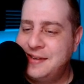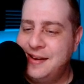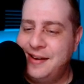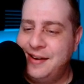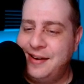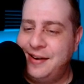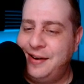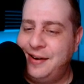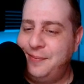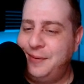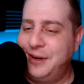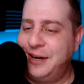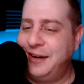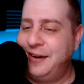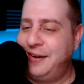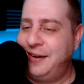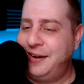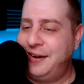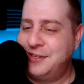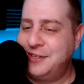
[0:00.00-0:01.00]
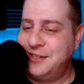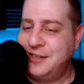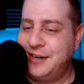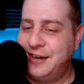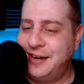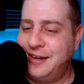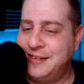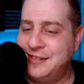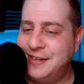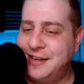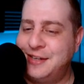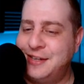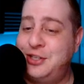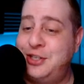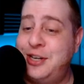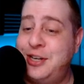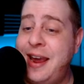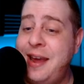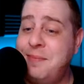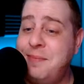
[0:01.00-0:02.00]
Oh my gosh, you guys.
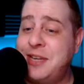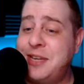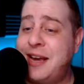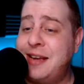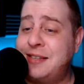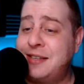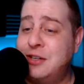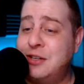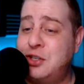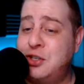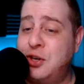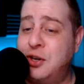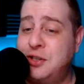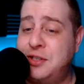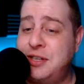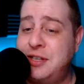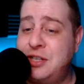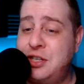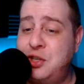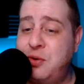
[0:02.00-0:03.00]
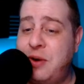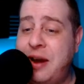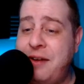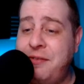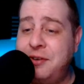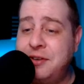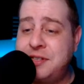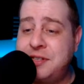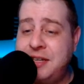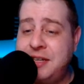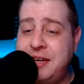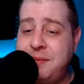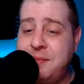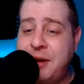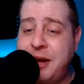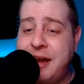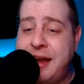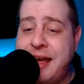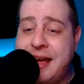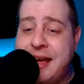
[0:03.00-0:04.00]
Shame's asking, Schulte, did you ever see
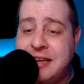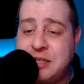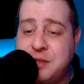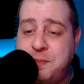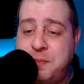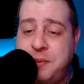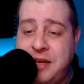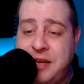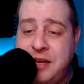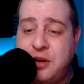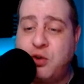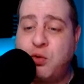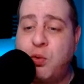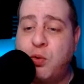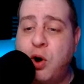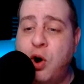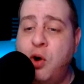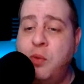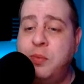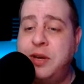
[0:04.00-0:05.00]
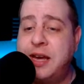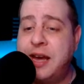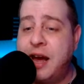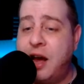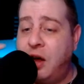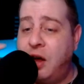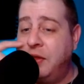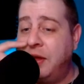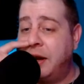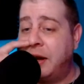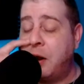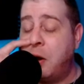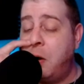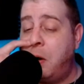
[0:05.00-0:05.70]
my SP Chrome Kelnick?